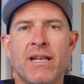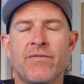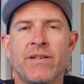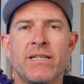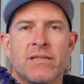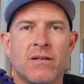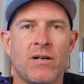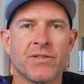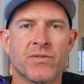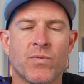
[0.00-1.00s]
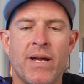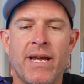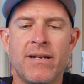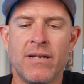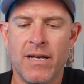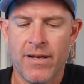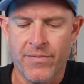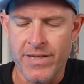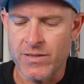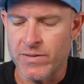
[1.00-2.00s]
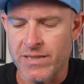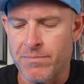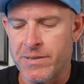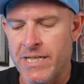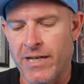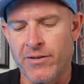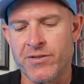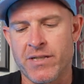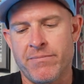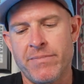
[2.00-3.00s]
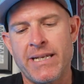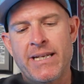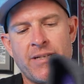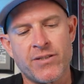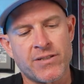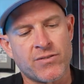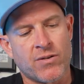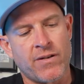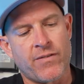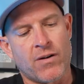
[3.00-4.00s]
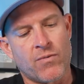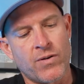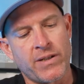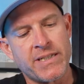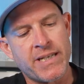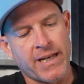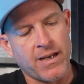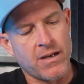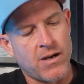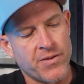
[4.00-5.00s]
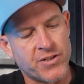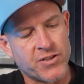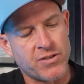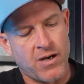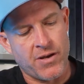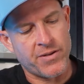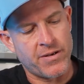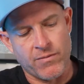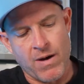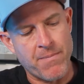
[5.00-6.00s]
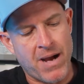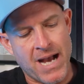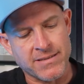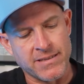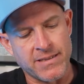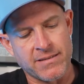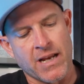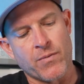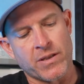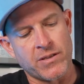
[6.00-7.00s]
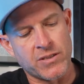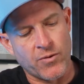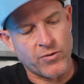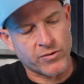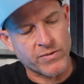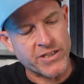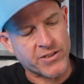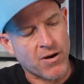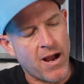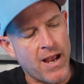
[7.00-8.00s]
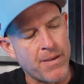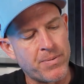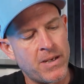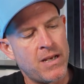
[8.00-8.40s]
ADVs and all Suede. These ones in particular, to me, just sort of are really ticking all the right boxes, like with the tonal 3-stripe,